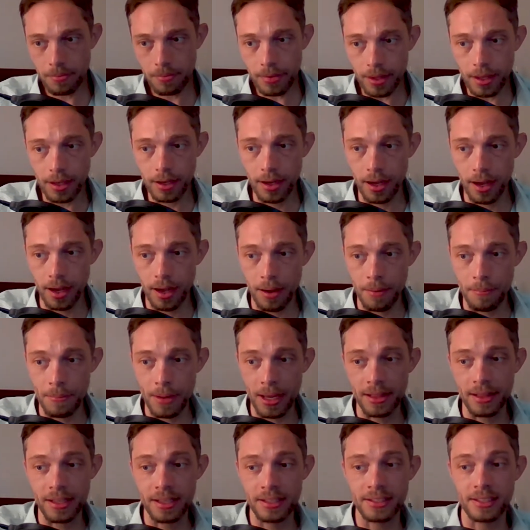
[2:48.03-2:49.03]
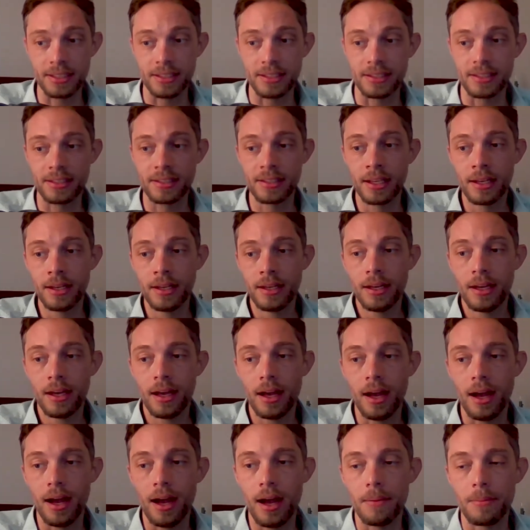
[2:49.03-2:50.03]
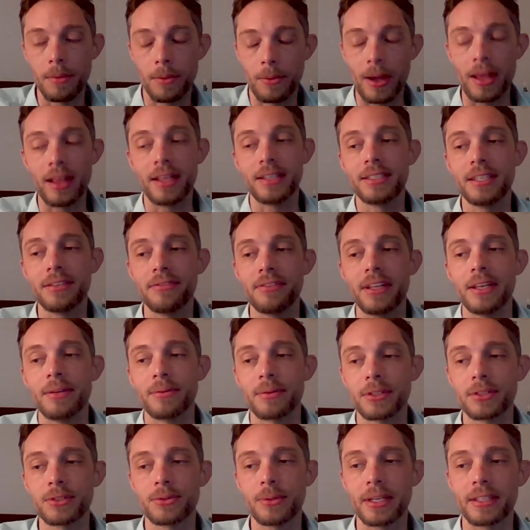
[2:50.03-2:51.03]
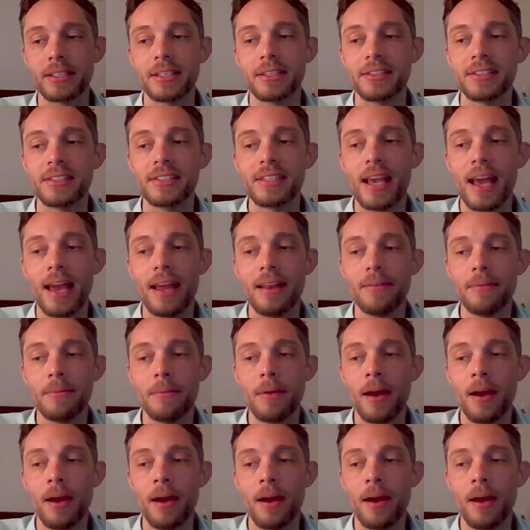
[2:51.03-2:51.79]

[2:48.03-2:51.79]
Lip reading: and this is a relatively restricted set